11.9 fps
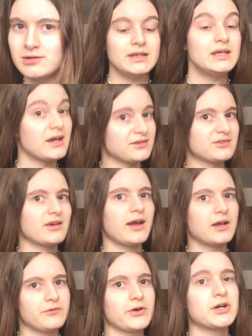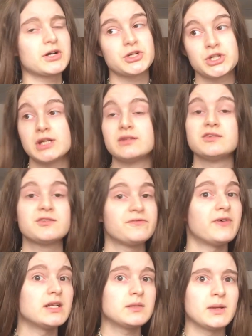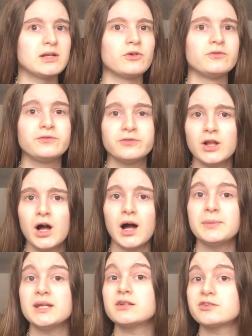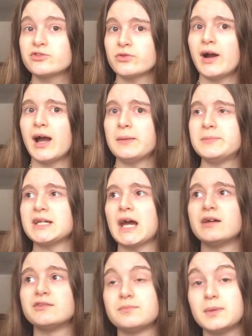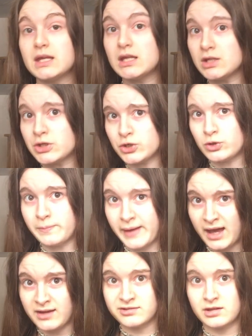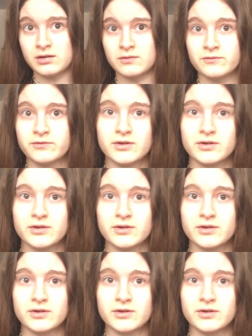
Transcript: Yes, I have heard Jyn's fundamental flaw be described as being too passive.